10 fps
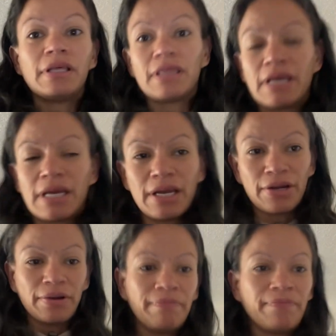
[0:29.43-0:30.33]
thing
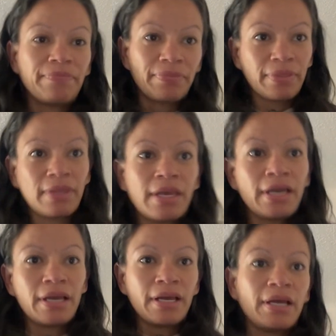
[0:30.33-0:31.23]
here.
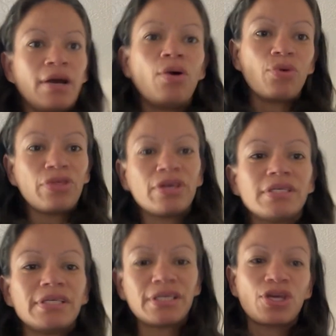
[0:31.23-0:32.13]
Oh, this
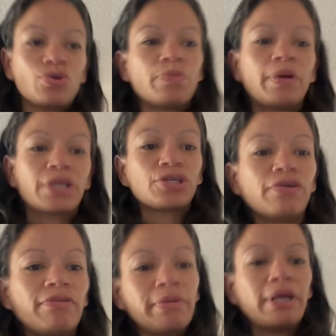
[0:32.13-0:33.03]
is a cute
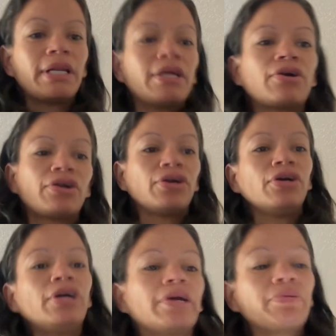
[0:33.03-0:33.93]
picture from Heidi
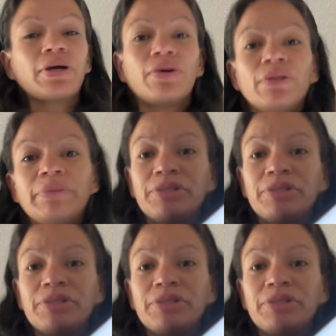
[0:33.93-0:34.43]
Carter. Here we go. Let me